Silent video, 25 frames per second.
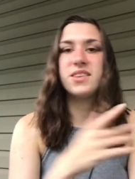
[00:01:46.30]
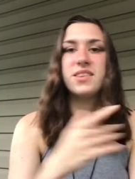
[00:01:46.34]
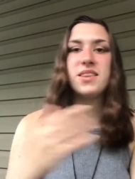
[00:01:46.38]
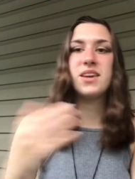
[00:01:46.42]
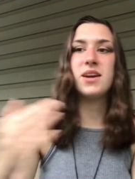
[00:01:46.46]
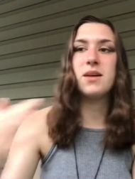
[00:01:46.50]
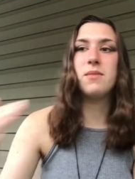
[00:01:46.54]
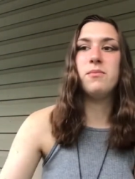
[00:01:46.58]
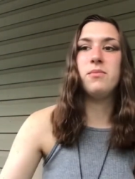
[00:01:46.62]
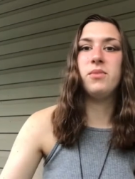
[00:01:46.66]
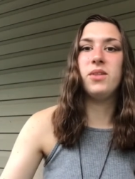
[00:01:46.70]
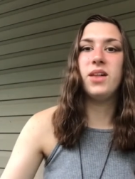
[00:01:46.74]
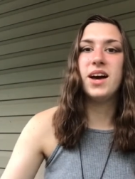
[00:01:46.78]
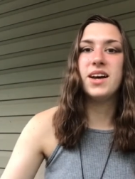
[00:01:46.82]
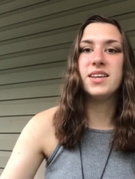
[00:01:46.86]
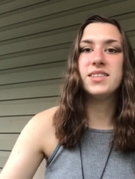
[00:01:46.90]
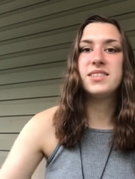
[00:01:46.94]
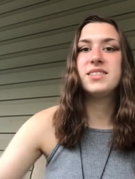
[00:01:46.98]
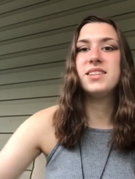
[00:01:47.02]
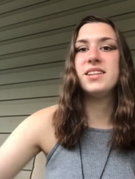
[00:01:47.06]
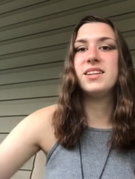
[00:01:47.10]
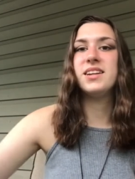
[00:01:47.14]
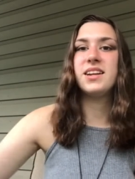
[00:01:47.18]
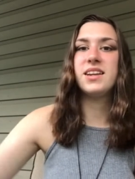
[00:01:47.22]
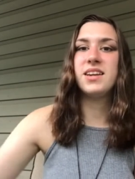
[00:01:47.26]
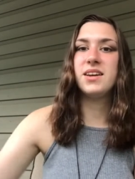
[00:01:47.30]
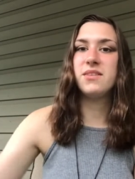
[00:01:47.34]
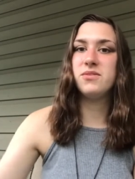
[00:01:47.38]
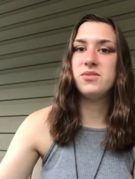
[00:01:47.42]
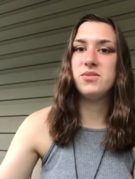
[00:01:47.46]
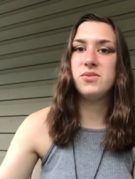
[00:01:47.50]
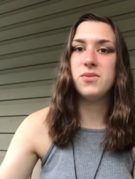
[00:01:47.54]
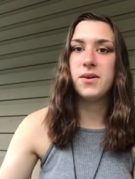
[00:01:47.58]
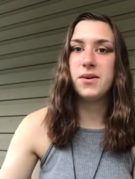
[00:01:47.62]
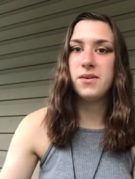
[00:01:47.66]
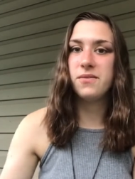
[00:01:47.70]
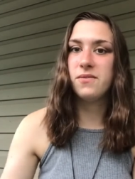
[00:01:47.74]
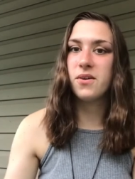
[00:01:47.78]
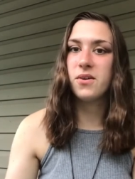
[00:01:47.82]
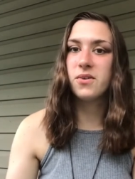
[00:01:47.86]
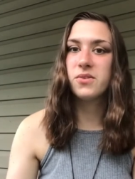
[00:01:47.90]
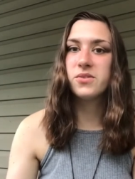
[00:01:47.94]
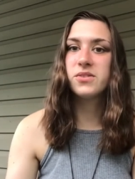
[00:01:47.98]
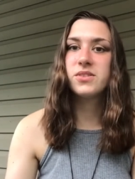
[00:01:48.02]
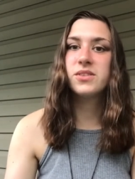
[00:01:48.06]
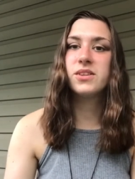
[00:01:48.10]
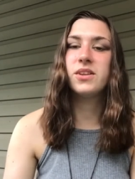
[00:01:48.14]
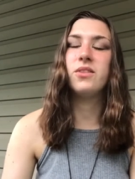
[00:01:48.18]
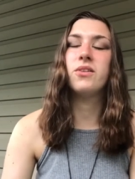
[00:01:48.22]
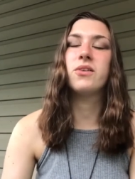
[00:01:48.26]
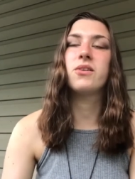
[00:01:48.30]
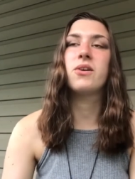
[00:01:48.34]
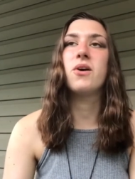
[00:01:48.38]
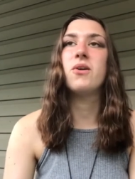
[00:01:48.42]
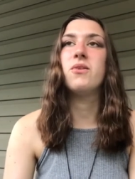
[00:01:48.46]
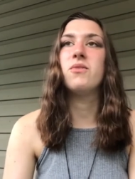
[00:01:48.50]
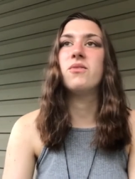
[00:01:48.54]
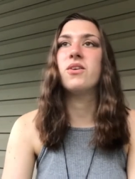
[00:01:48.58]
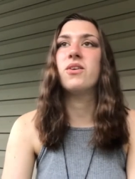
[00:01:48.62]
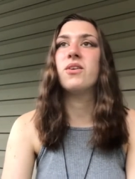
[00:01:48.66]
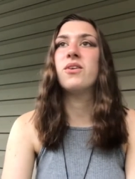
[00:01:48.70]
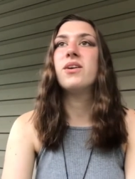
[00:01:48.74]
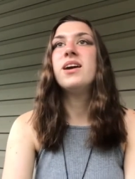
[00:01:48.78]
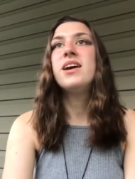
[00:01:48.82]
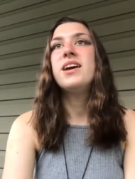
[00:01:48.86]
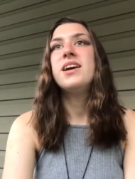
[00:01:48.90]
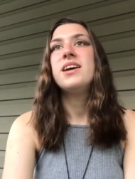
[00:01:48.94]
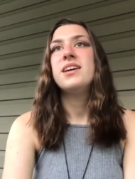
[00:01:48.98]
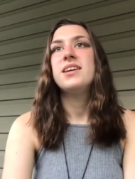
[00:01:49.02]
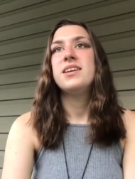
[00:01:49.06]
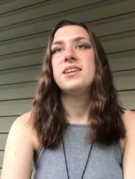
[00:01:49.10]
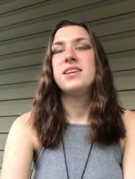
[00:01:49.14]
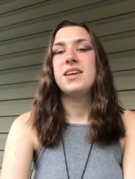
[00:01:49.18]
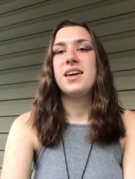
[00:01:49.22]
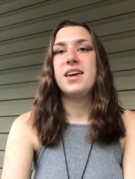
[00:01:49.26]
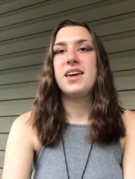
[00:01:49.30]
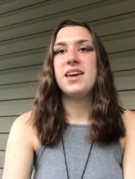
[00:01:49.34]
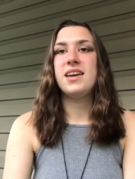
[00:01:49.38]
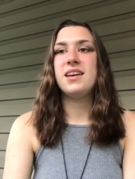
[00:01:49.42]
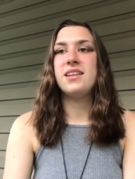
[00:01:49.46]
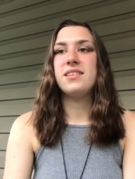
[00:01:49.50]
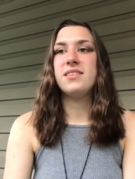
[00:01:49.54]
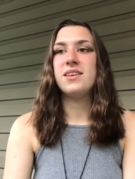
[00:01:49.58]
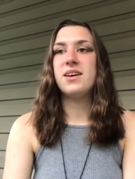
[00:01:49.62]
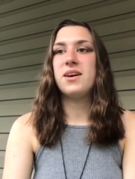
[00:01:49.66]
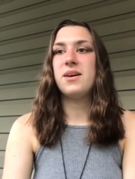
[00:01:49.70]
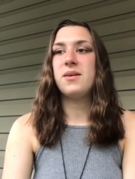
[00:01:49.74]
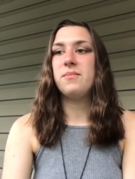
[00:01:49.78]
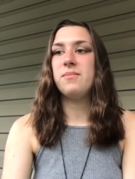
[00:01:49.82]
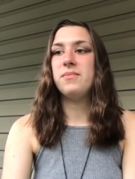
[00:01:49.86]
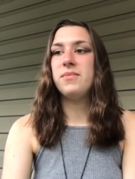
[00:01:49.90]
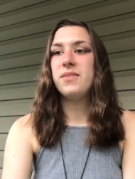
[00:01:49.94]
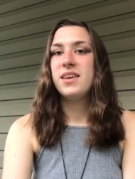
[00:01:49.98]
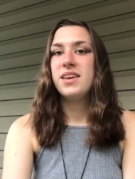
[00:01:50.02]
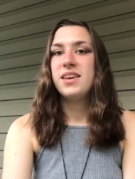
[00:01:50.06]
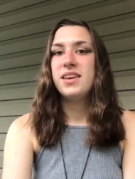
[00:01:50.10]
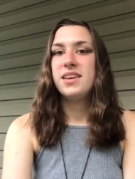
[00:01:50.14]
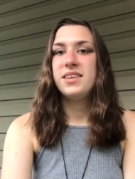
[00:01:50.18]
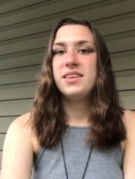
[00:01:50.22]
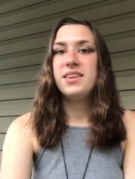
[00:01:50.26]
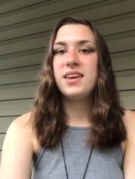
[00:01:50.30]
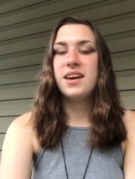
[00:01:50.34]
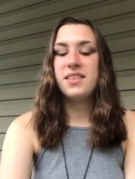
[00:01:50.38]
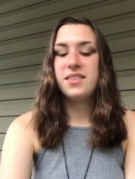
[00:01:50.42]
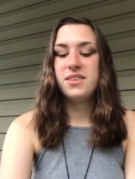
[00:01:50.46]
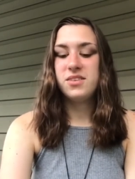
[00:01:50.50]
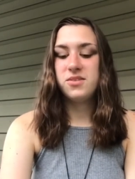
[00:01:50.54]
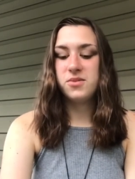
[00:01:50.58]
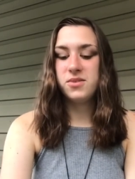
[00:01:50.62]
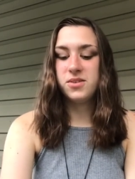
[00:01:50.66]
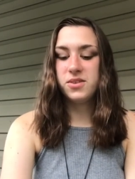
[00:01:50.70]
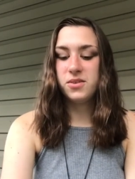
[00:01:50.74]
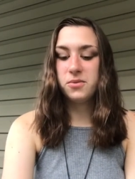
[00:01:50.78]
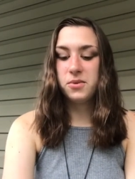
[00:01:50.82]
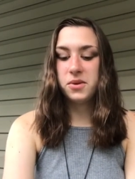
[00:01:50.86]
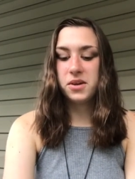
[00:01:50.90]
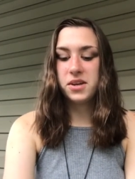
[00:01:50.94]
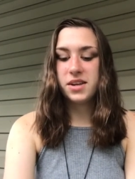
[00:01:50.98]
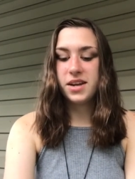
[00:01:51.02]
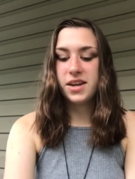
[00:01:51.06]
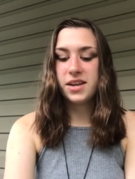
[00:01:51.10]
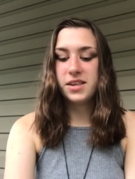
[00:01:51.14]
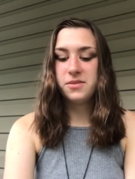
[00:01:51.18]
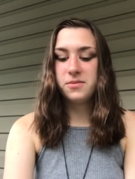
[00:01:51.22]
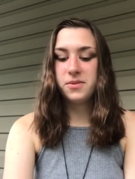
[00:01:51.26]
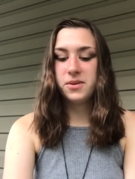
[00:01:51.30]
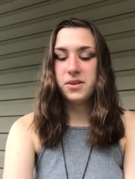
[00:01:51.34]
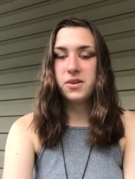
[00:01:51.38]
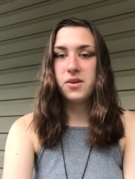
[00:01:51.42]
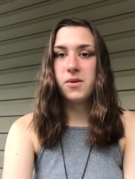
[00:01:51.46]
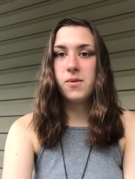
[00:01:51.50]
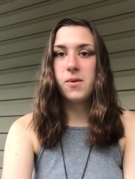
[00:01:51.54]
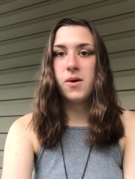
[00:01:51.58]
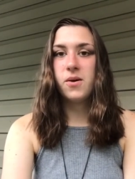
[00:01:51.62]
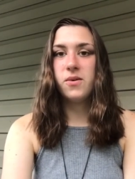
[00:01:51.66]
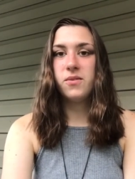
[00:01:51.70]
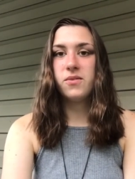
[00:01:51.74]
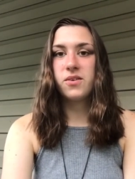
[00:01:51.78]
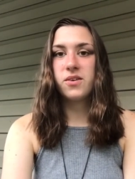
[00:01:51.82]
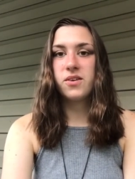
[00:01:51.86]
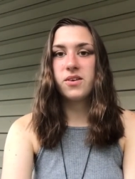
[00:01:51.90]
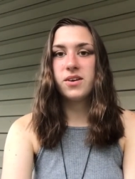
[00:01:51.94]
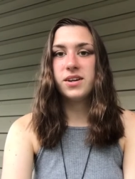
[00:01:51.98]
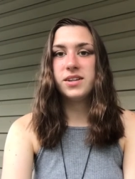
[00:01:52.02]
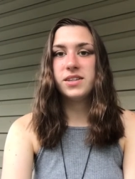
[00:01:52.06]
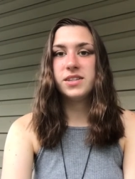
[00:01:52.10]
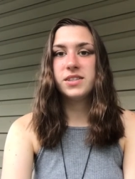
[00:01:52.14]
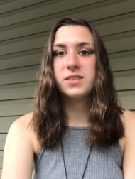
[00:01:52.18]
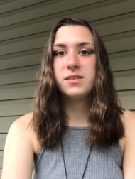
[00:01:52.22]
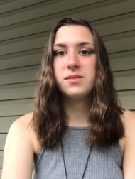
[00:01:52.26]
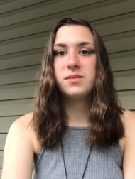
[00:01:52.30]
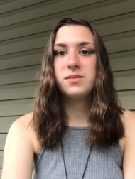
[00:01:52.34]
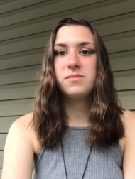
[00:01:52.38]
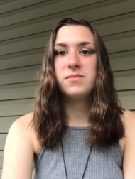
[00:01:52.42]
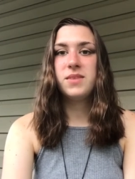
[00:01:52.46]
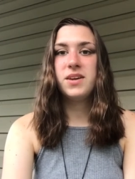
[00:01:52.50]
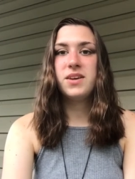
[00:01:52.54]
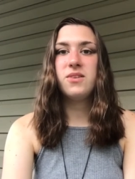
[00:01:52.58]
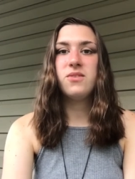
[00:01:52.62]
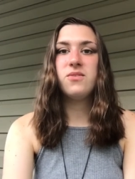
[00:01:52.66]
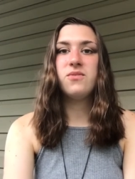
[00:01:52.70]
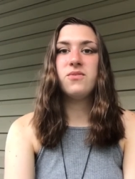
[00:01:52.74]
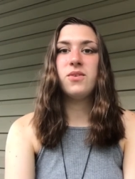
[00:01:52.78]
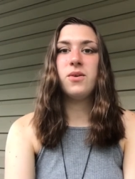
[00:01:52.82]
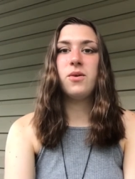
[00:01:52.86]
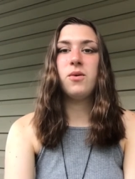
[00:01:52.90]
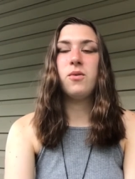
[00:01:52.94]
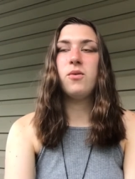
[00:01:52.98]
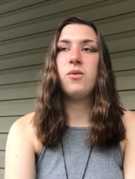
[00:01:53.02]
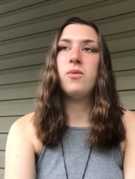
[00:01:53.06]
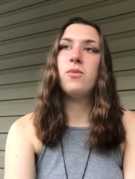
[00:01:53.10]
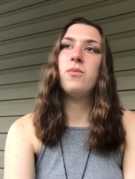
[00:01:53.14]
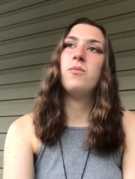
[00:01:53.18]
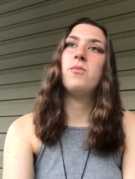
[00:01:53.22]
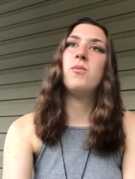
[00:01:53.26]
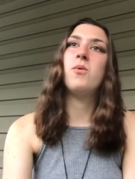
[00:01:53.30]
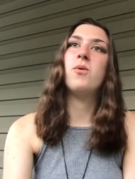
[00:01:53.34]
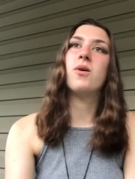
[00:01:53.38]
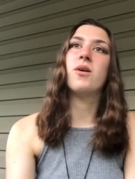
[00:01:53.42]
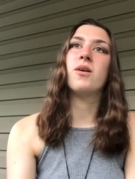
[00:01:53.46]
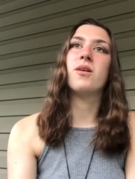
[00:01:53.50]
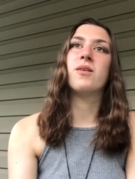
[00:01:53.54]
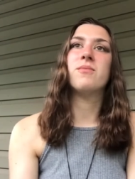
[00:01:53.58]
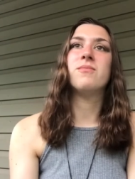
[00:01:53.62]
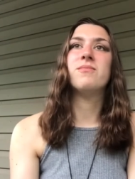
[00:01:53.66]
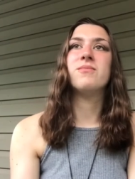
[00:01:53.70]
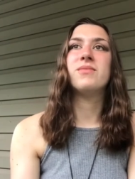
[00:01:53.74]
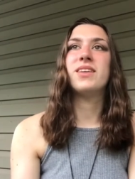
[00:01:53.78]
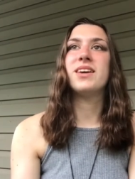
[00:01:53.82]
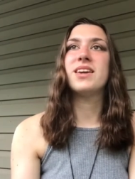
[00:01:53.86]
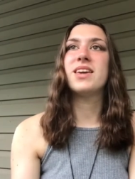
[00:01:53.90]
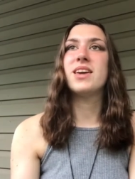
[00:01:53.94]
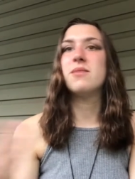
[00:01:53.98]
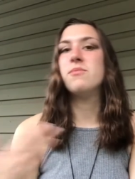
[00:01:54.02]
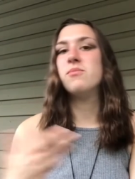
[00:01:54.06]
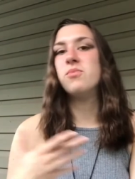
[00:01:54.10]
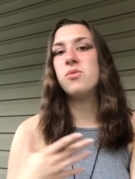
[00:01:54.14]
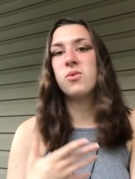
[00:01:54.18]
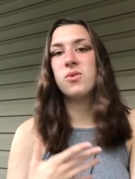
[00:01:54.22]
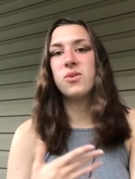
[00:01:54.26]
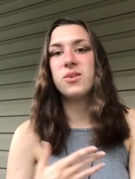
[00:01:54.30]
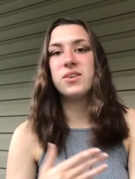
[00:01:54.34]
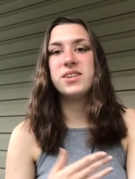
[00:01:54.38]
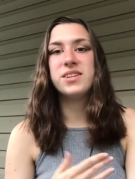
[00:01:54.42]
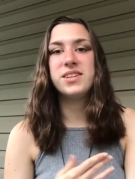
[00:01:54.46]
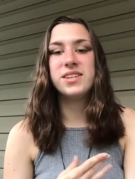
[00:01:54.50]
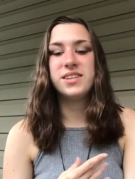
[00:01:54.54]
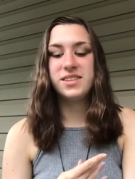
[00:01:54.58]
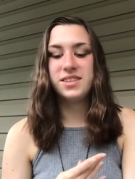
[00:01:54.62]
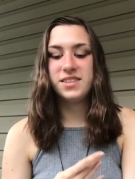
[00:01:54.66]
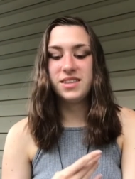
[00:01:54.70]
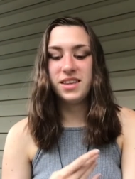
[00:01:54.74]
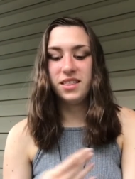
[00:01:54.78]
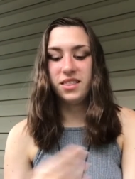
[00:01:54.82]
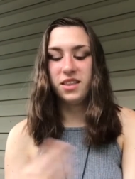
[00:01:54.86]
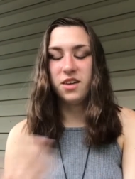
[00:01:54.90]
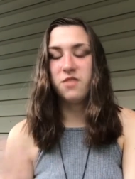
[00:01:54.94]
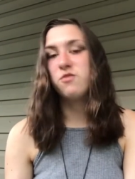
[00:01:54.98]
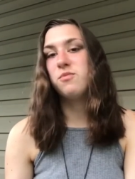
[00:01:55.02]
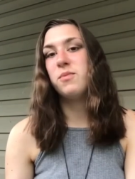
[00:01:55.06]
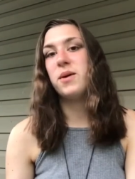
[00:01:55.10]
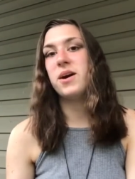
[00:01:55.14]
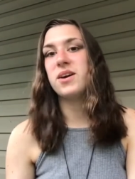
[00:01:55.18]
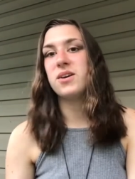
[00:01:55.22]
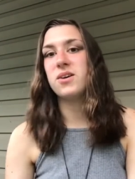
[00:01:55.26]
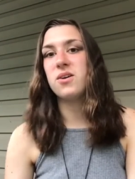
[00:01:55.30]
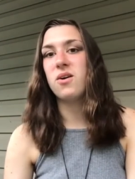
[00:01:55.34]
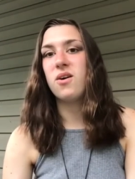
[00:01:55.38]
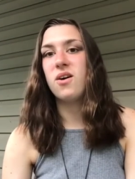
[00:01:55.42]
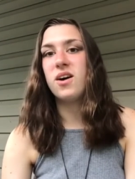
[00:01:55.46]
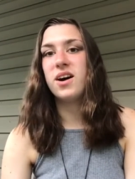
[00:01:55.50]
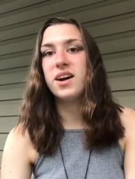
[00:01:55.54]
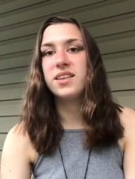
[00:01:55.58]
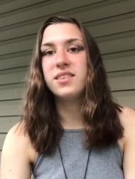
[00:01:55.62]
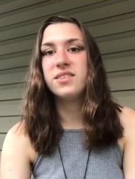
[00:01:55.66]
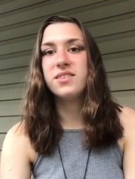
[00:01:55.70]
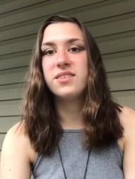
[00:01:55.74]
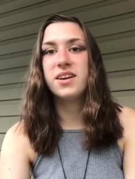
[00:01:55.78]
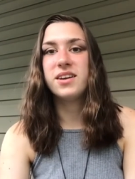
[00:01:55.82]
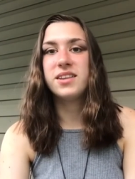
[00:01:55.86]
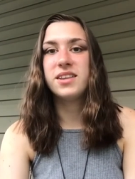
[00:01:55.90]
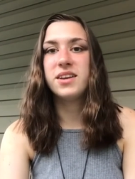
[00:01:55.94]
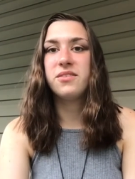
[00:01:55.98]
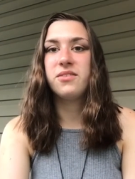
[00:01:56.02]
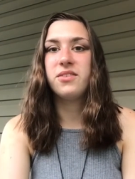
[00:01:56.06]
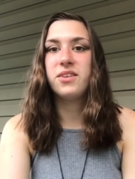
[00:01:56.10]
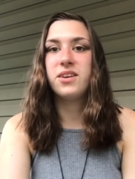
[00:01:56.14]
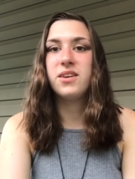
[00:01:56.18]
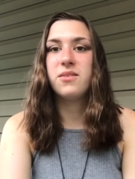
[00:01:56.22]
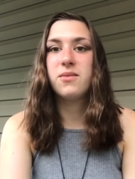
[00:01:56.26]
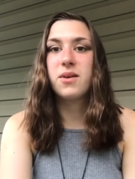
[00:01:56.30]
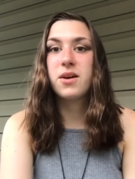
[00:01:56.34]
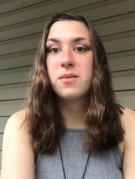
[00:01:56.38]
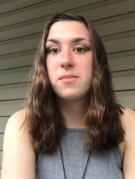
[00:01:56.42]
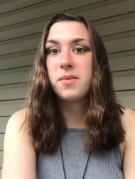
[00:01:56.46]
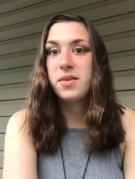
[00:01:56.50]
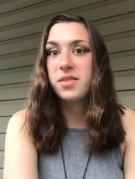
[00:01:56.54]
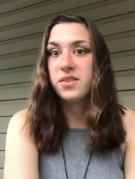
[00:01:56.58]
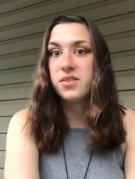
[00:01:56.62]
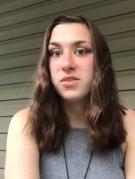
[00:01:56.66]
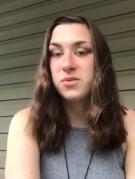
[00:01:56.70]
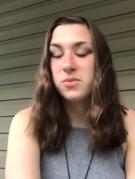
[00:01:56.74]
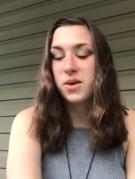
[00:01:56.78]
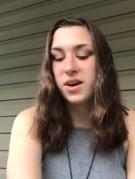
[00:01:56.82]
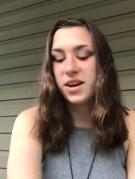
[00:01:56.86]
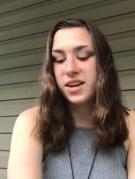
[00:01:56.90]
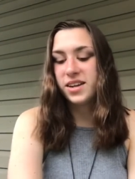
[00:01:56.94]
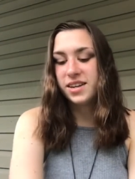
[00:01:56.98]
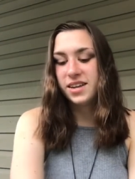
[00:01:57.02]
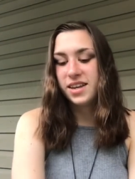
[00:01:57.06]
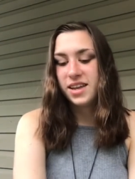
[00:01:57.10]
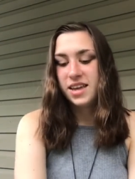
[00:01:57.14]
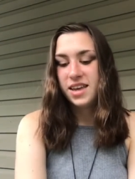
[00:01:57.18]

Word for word: I am blessed, and then gives you a verse to look over. And yeah, this was a really nice one to go over and just make you feel more like important and loved by God, so I definitely recommend this one.